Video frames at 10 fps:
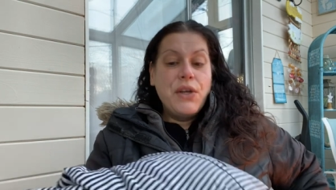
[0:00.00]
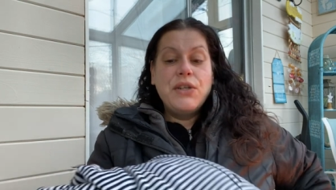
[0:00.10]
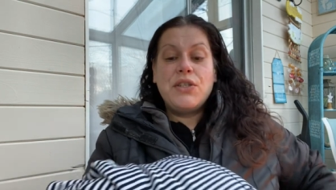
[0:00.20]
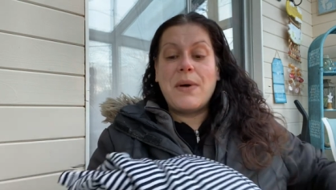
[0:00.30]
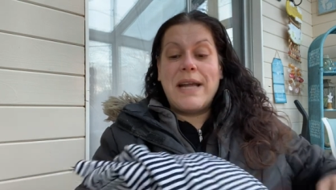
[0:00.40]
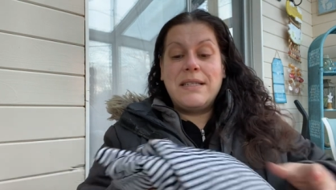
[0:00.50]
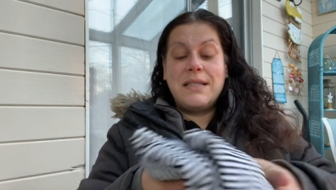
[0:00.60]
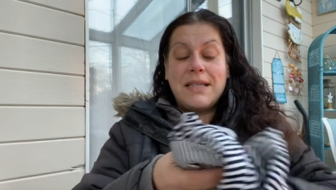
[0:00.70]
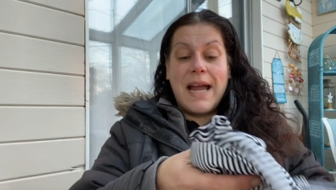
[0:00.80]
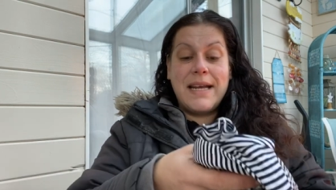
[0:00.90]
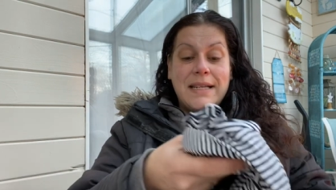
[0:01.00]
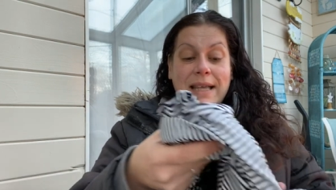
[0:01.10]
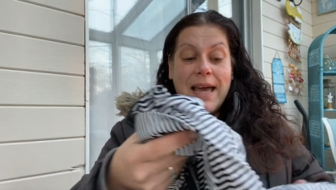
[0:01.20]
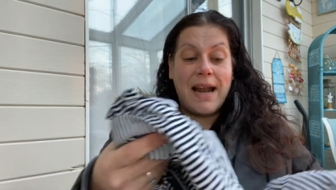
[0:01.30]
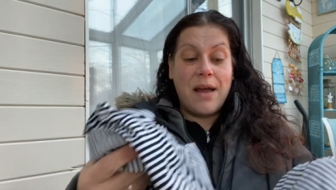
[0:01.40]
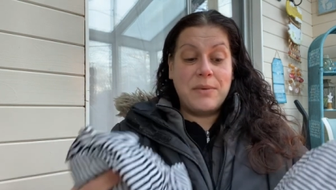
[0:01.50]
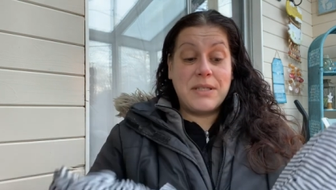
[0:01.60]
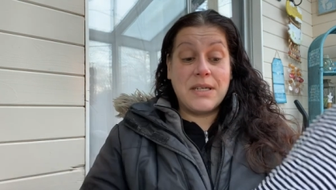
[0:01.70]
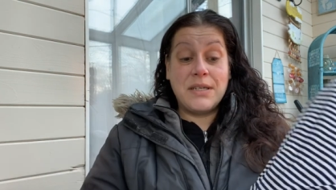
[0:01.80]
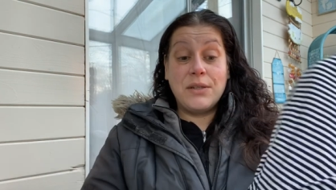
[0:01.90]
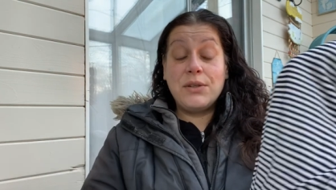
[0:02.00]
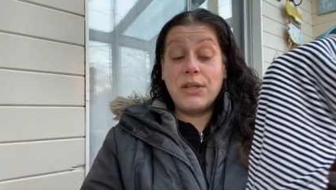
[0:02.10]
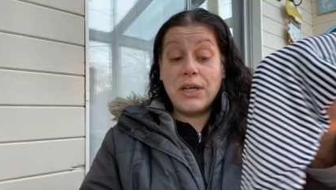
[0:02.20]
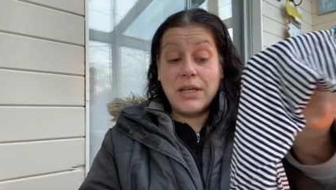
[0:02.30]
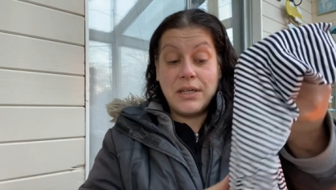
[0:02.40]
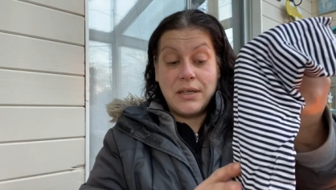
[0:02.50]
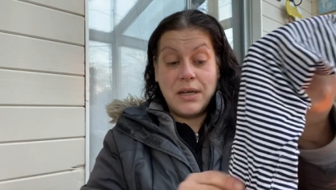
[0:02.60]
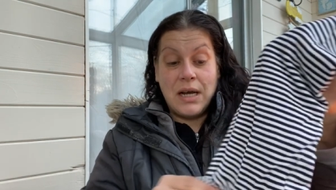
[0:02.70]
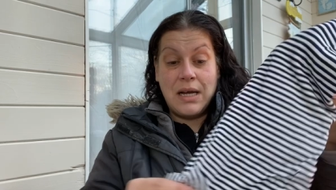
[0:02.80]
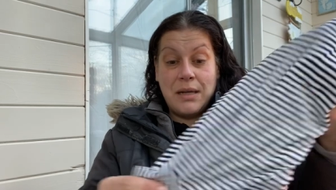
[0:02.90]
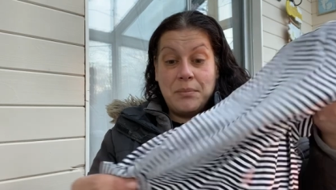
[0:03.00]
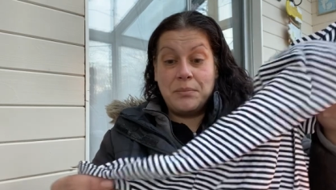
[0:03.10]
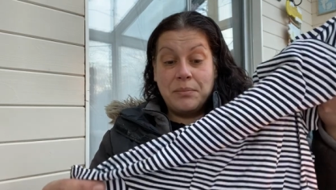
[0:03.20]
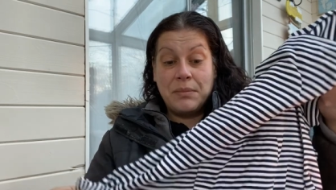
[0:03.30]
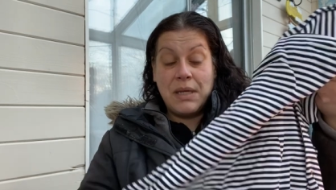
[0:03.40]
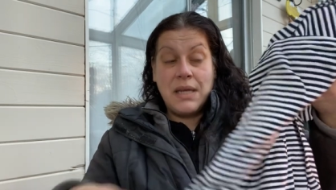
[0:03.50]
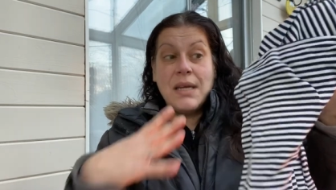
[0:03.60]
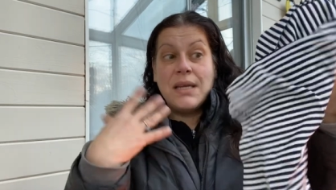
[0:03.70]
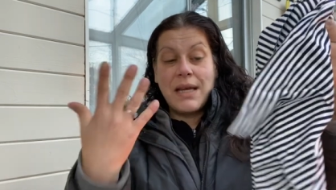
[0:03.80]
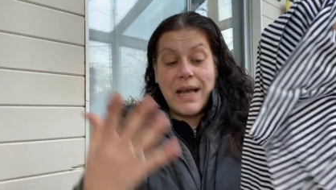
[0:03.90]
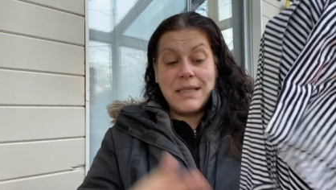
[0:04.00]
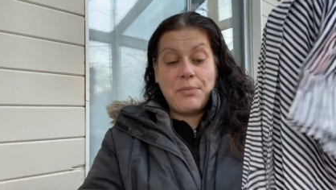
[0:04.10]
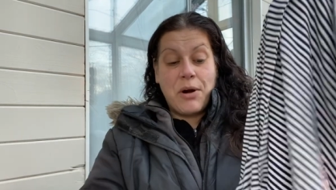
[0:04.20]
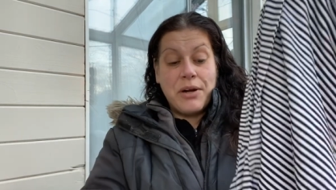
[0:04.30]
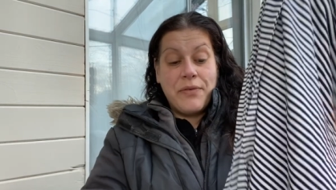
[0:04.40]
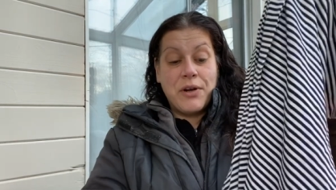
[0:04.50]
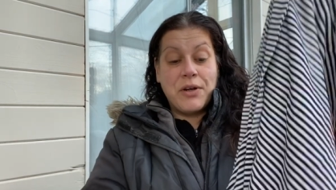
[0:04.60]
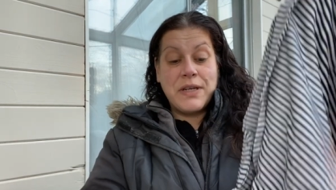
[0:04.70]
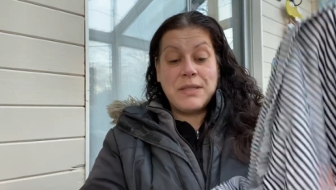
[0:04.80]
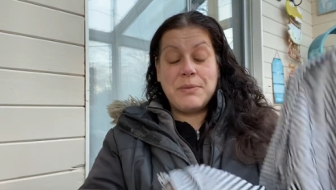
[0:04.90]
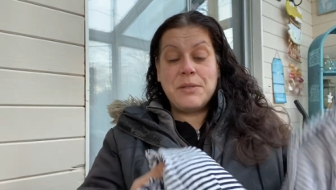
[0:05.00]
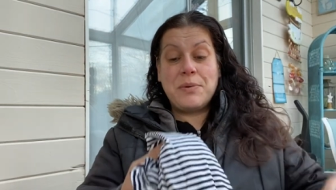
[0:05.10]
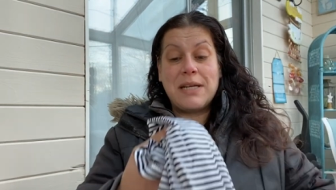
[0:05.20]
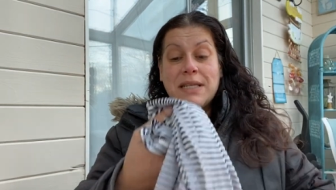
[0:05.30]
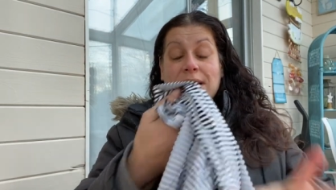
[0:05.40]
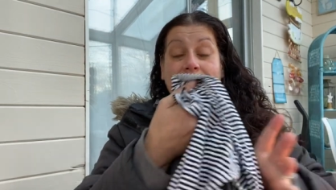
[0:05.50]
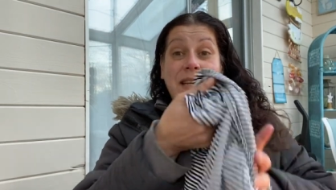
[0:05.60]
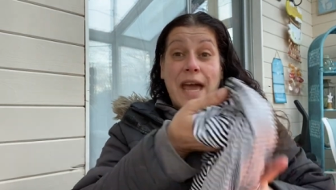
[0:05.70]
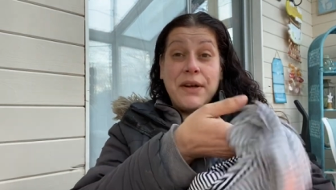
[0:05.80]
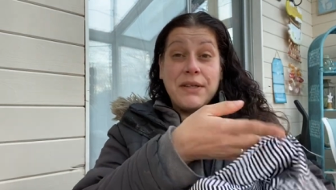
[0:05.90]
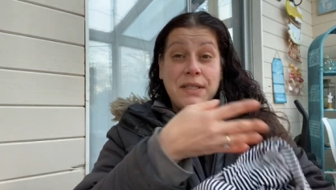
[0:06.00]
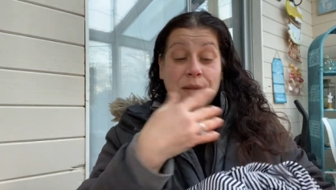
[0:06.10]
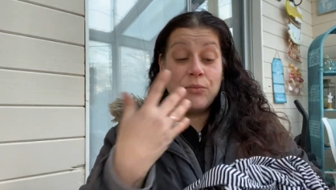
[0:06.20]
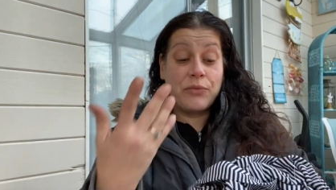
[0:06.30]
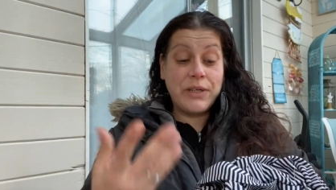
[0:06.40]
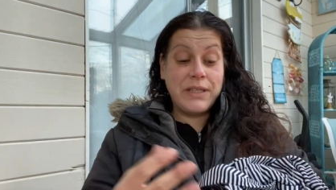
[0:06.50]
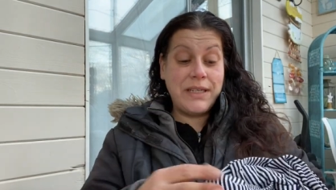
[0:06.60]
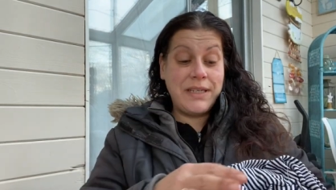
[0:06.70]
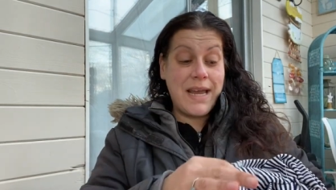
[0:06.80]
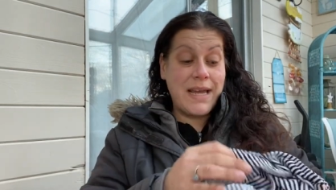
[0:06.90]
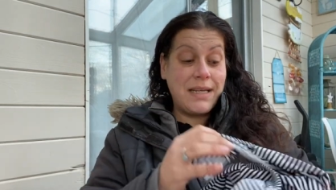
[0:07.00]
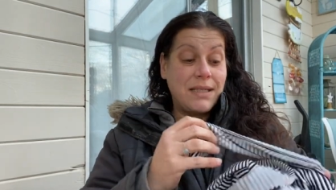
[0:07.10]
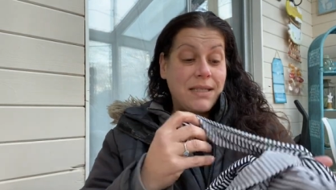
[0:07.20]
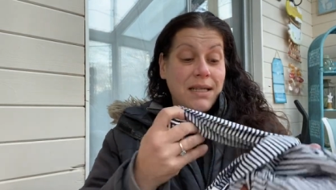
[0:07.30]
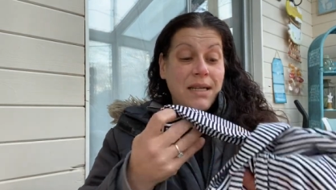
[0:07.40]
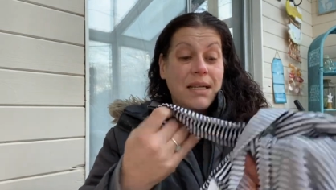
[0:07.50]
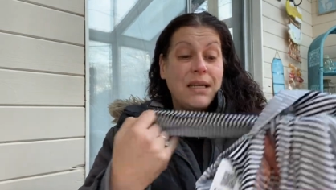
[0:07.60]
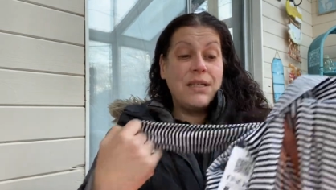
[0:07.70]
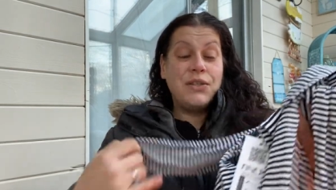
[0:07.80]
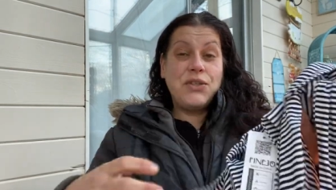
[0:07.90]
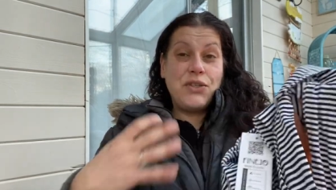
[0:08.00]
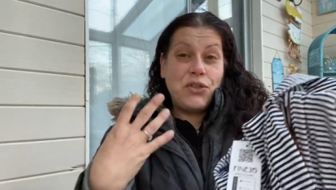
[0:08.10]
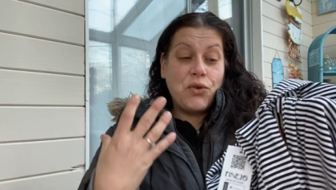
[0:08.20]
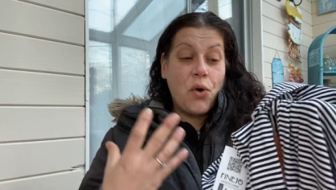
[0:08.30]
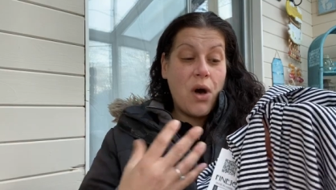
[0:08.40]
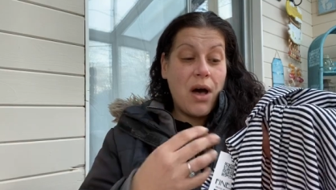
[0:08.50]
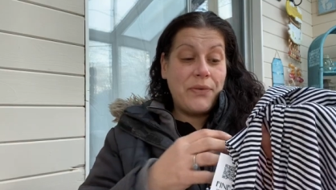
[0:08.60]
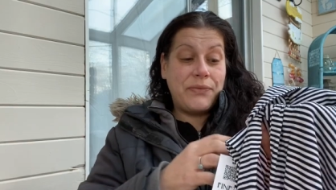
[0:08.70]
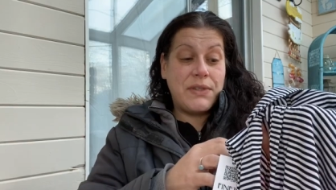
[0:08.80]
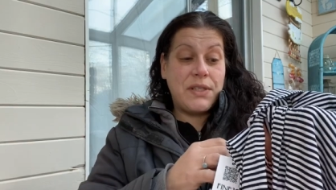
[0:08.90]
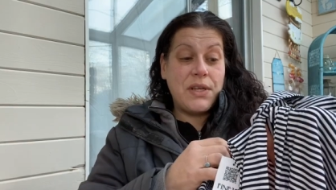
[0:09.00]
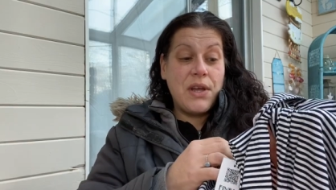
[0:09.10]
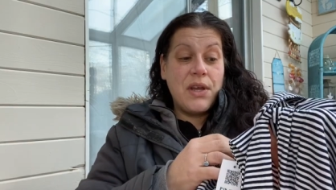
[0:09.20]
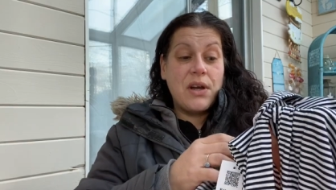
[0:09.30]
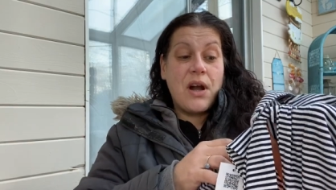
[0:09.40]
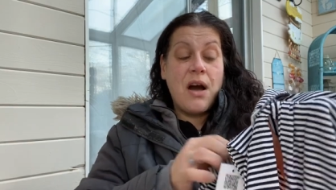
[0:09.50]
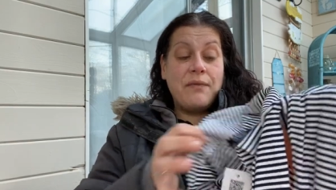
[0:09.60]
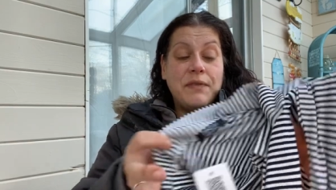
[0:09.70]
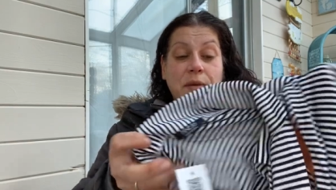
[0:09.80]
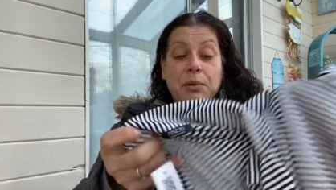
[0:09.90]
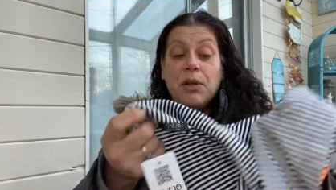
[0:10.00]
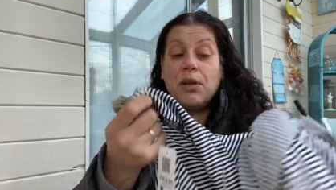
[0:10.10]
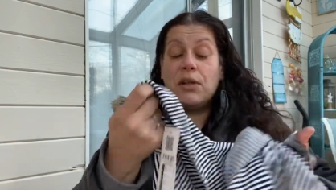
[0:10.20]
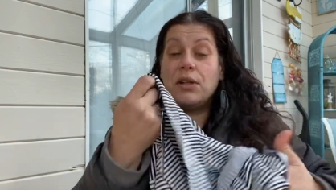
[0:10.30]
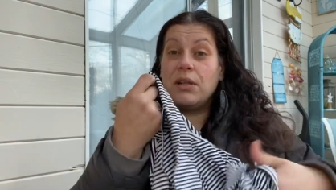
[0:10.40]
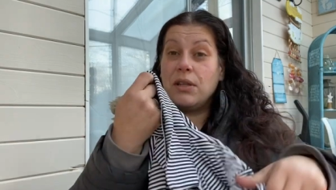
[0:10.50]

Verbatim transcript: So I decided that I was gonna look um, as part of her Christmas present to get her some really nice, soft, comfortable,